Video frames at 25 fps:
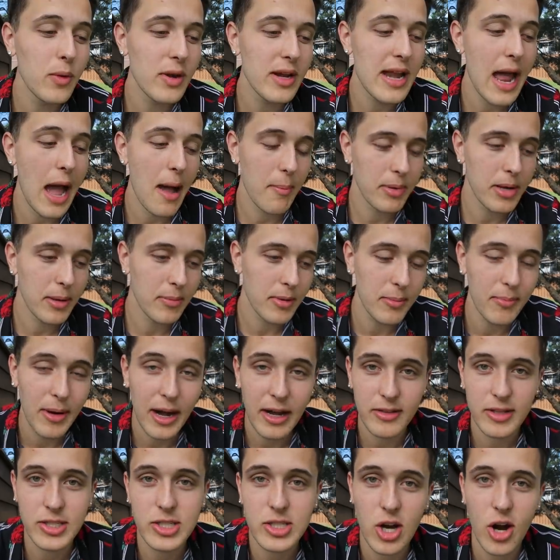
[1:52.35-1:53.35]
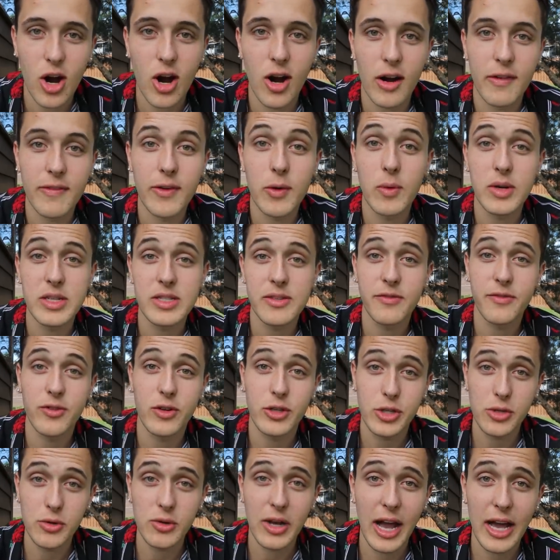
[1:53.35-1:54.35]
would not be able to buy this car if it wasn't
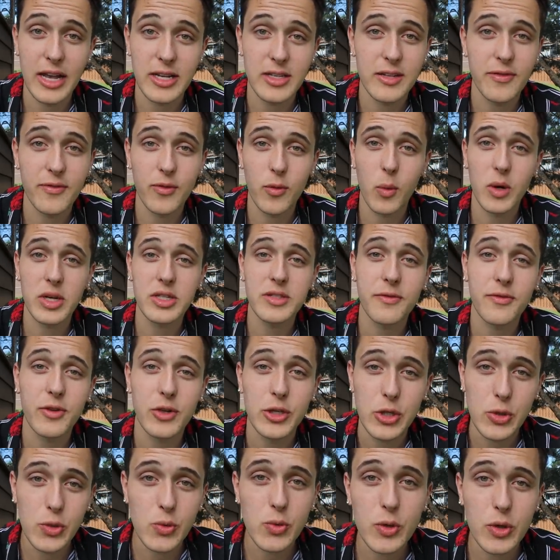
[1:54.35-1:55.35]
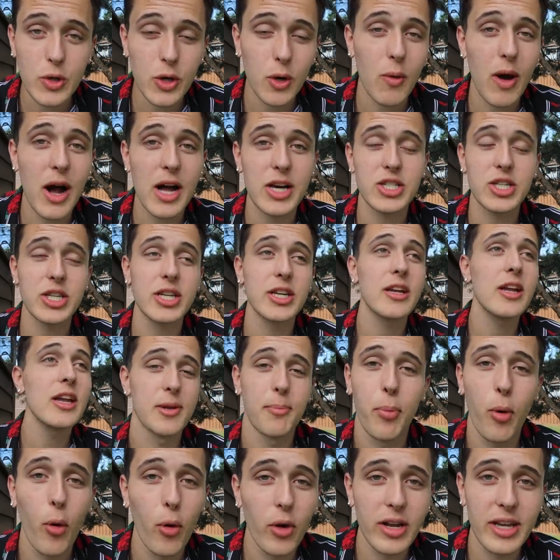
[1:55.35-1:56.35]
for you guys, if it wasn't for you who are watching,
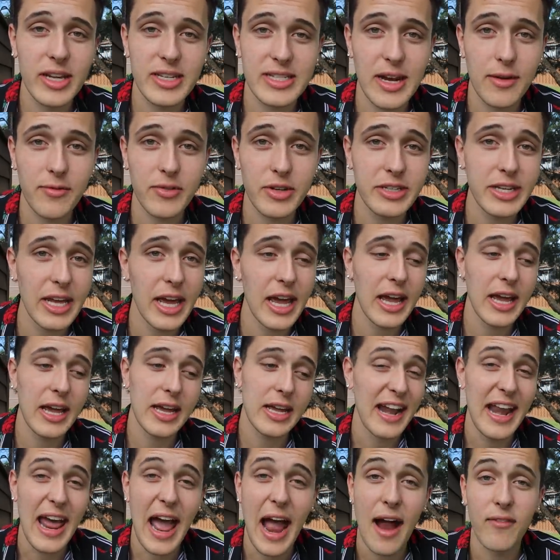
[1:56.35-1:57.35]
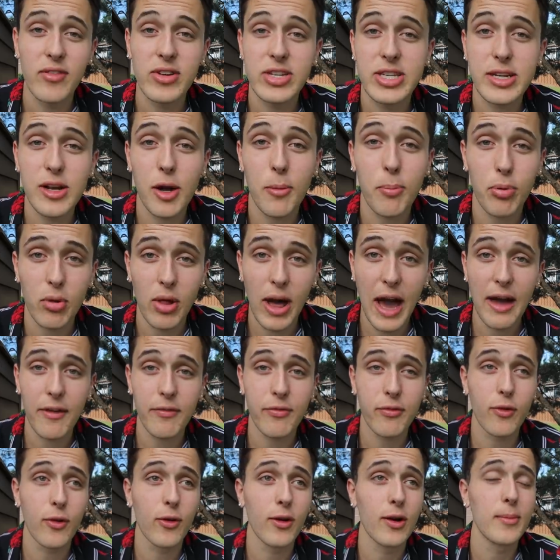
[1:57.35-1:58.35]
supporting us every day on every single
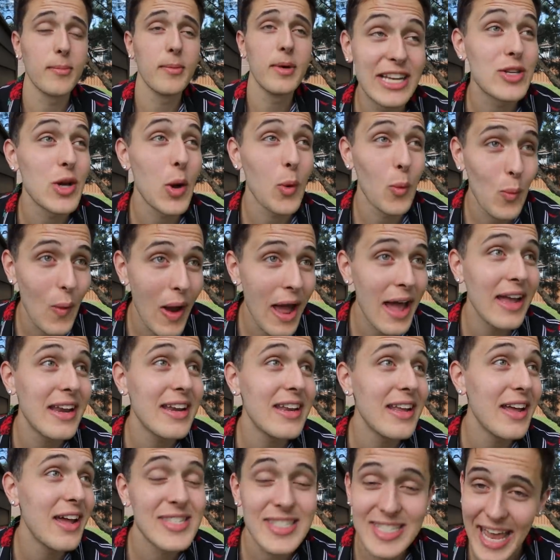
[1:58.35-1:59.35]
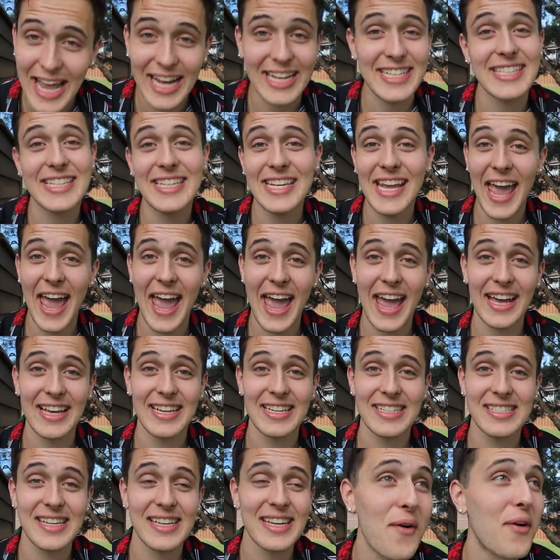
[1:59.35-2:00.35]
platform. It's a red, sexy
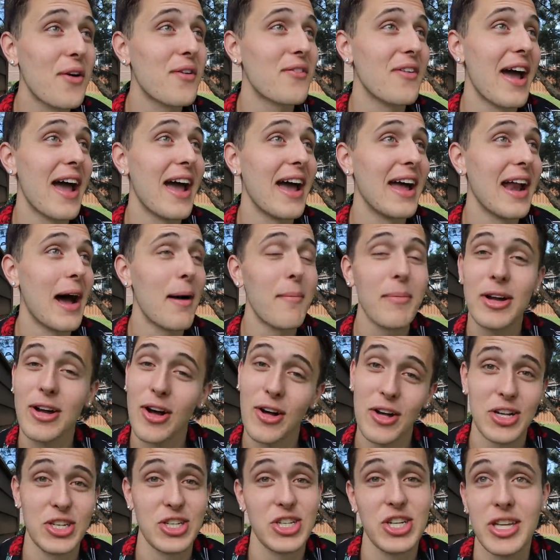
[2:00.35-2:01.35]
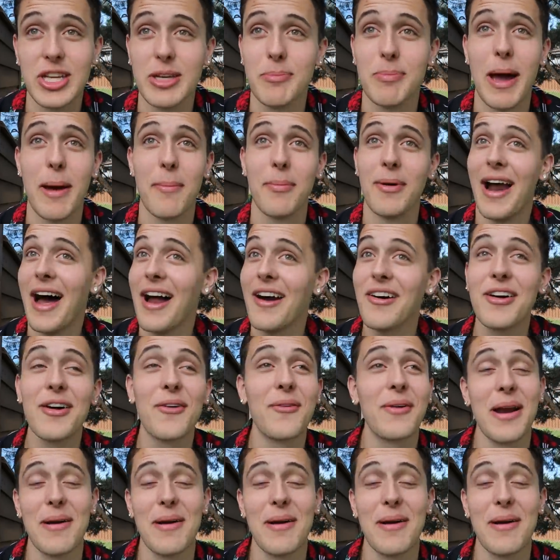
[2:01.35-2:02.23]
ass Corvette. I'm gonna call it Chili Pepper. I don't know